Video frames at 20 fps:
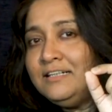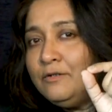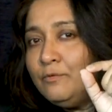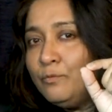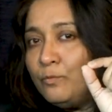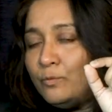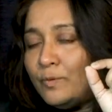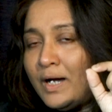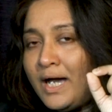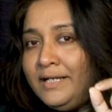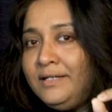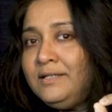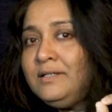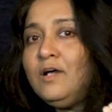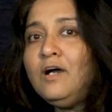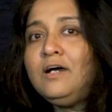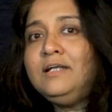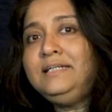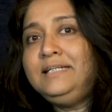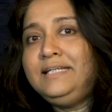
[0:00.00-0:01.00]
one
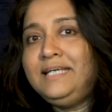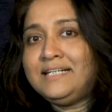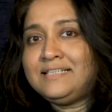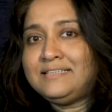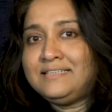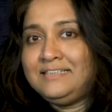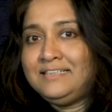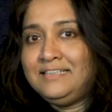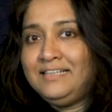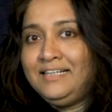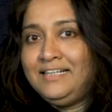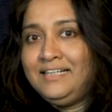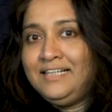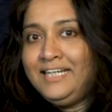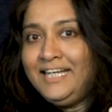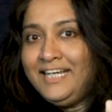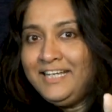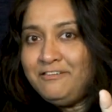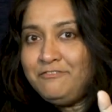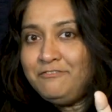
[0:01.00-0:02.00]
context
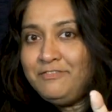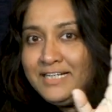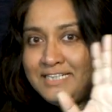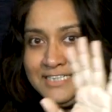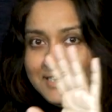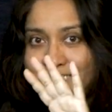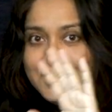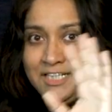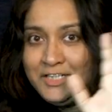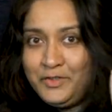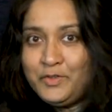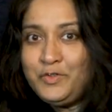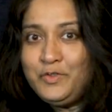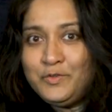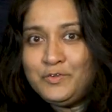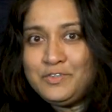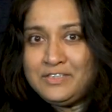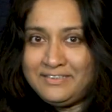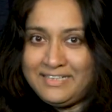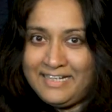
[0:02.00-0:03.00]
in which you
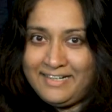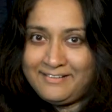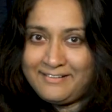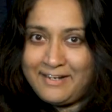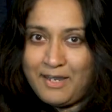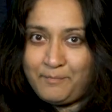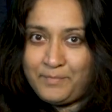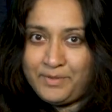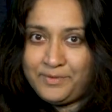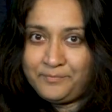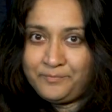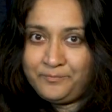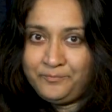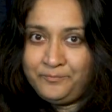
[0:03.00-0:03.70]
use that grammar.